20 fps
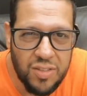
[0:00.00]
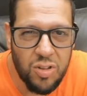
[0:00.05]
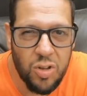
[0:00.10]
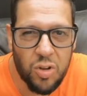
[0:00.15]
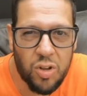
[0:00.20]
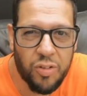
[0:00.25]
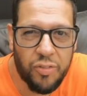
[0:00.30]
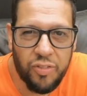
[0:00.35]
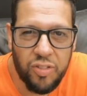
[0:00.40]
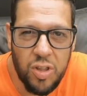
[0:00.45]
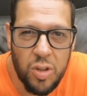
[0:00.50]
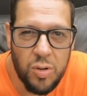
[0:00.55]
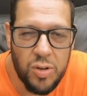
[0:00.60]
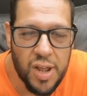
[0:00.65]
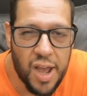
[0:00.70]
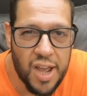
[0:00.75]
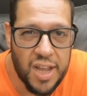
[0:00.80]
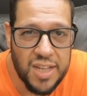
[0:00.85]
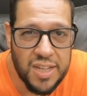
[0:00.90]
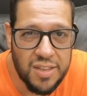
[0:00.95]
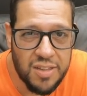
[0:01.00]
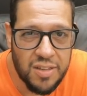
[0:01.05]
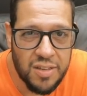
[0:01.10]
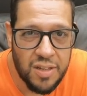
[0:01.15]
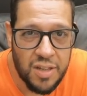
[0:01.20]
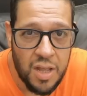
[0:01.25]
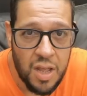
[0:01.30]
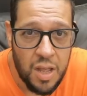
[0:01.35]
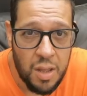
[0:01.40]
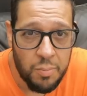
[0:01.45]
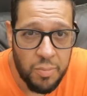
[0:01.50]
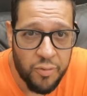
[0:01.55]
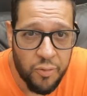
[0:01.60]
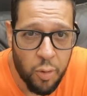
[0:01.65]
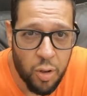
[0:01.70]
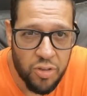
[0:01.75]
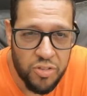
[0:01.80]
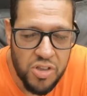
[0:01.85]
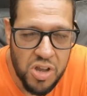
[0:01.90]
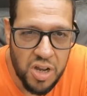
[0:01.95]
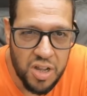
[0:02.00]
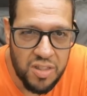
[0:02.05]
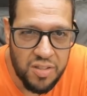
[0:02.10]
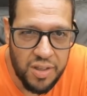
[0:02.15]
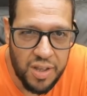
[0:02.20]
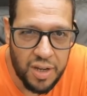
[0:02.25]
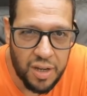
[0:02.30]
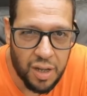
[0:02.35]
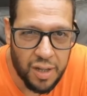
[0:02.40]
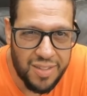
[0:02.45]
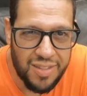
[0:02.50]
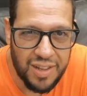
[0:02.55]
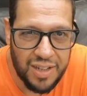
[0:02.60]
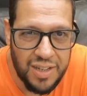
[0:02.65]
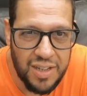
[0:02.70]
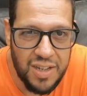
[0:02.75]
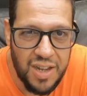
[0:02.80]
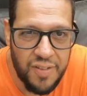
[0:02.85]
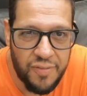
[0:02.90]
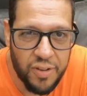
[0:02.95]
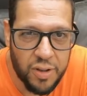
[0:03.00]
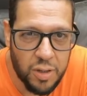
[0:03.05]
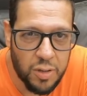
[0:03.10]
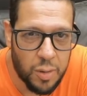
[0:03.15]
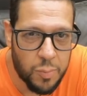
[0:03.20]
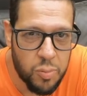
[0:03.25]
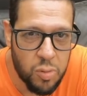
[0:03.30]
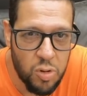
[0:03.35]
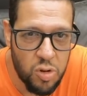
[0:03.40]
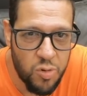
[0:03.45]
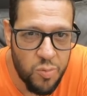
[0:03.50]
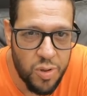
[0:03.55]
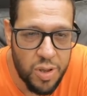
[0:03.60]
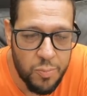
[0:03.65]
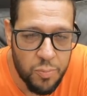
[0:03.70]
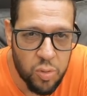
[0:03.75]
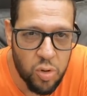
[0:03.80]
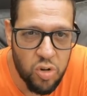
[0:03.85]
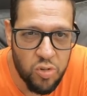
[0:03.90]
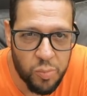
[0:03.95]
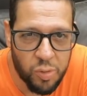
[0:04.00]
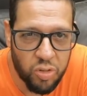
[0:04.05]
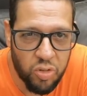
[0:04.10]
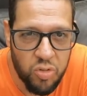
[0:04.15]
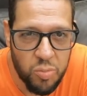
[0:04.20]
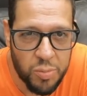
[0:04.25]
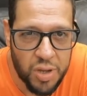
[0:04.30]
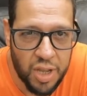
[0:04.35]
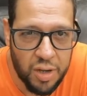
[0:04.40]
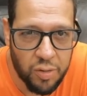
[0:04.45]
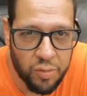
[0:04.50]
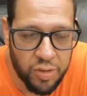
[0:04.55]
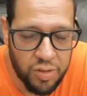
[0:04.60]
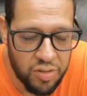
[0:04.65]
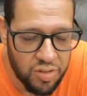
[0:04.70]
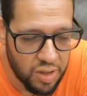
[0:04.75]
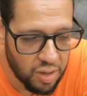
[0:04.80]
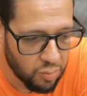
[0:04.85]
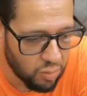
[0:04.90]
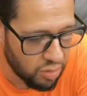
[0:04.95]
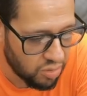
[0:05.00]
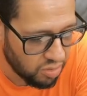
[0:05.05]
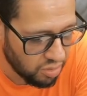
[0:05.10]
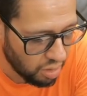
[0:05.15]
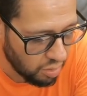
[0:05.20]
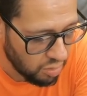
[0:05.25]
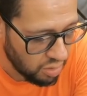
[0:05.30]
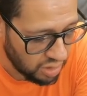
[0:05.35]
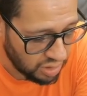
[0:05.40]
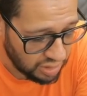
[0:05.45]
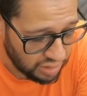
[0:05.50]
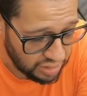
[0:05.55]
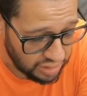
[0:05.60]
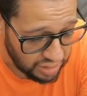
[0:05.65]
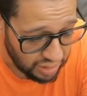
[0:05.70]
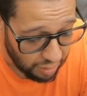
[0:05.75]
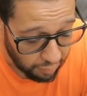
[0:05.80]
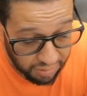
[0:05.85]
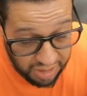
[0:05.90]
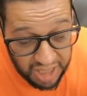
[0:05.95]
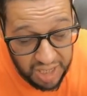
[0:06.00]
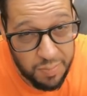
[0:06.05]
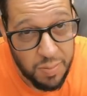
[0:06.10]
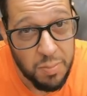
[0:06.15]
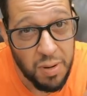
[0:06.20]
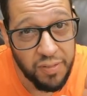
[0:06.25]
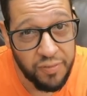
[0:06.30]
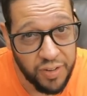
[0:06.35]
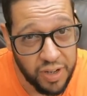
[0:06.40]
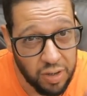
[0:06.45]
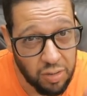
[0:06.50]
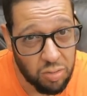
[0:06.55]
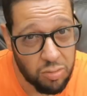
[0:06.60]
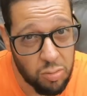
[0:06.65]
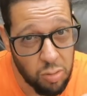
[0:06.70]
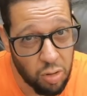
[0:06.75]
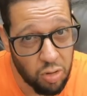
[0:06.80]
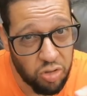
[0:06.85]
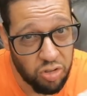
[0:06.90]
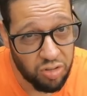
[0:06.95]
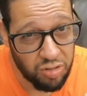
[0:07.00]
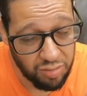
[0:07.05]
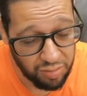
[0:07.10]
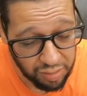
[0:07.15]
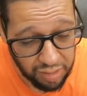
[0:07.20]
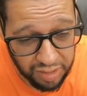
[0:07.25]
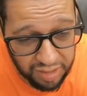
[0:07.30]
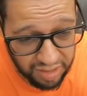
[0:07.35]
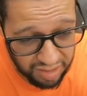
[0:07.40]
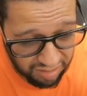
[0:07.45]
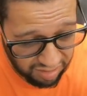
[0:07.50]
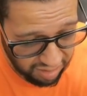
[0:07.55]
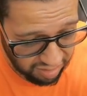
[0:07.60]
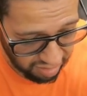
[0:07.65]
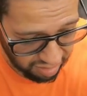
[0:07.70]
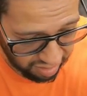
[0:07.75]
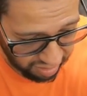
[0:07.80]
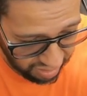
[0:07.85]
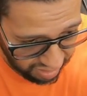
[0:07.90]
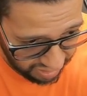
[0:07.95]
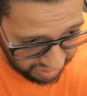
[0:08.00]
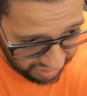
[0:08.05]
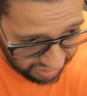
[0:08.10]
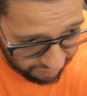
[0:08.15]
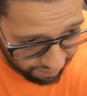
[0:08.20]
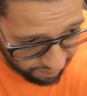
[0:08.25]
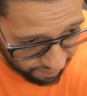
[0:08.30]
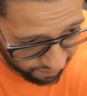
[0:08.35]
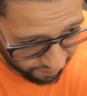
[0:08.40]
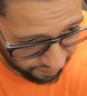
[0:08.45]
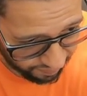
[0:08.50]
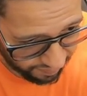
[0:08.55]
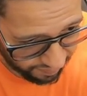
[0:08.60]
took a few days before I started seeing like significant improvements from getting on these steroids. So I'm keeping my fingers crossed that this isn't gonna